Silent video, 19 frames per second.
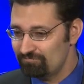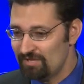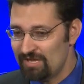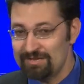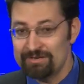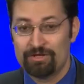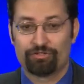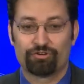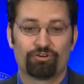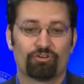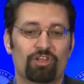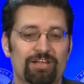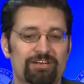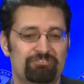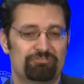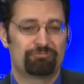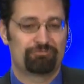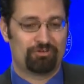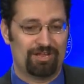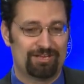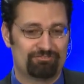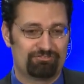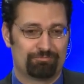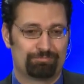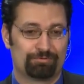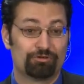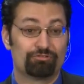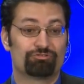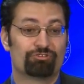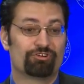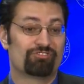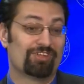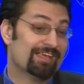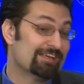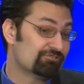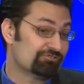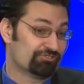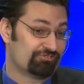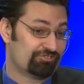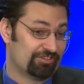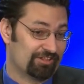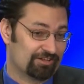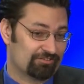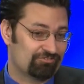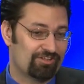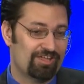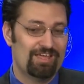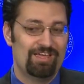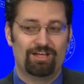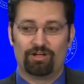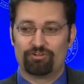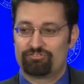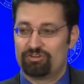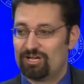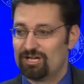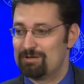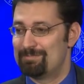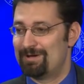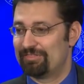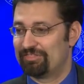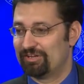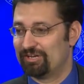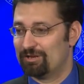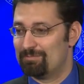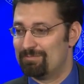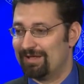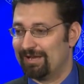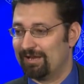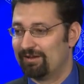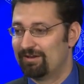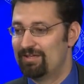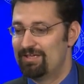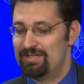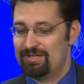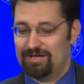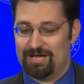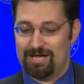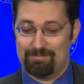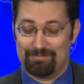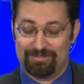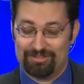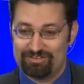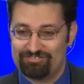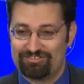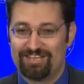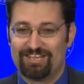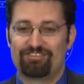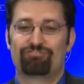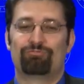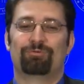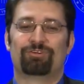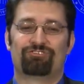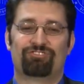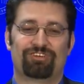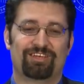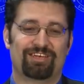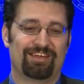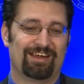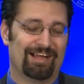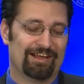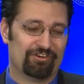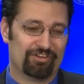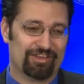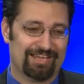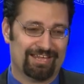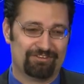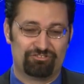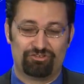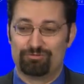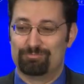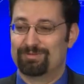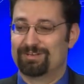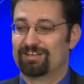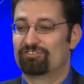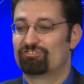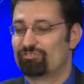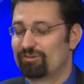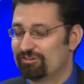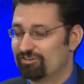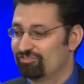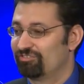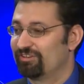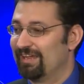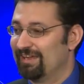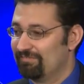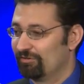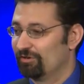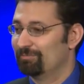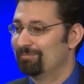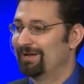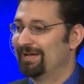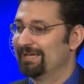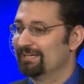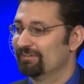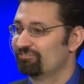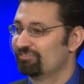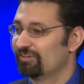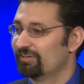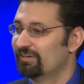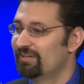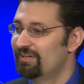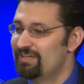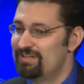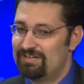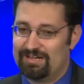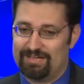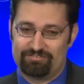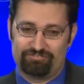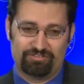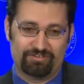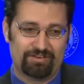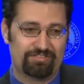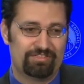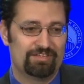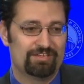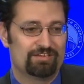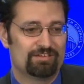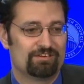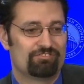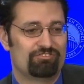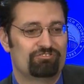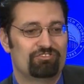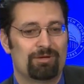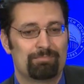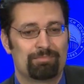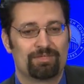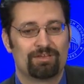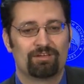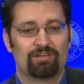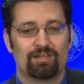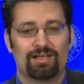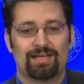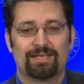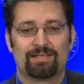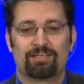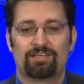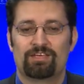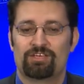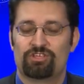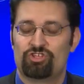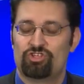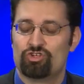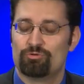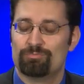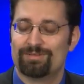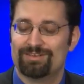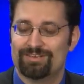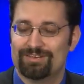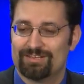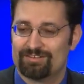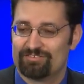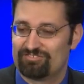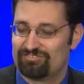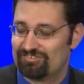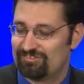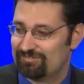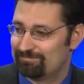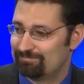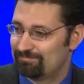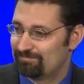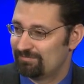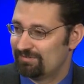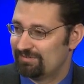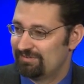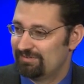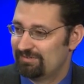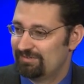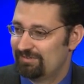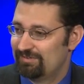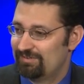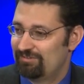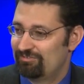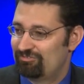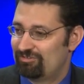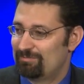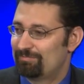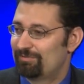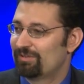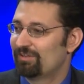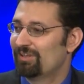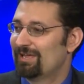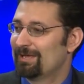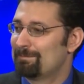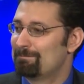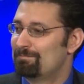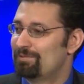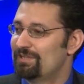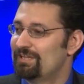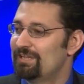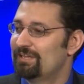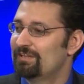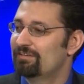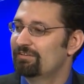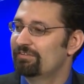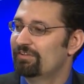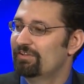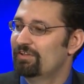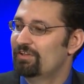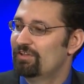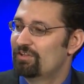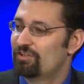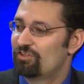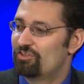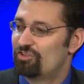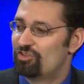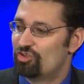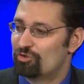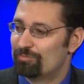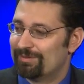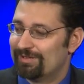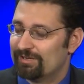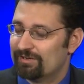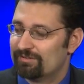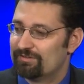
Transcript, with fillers: Now, there are lots of pro-choice answers to this. I'll talk about that in a minute. In this case, once again, I only had 2 minutes, so I just gave her my answer. I said, I think it is something like humanness, something like being human.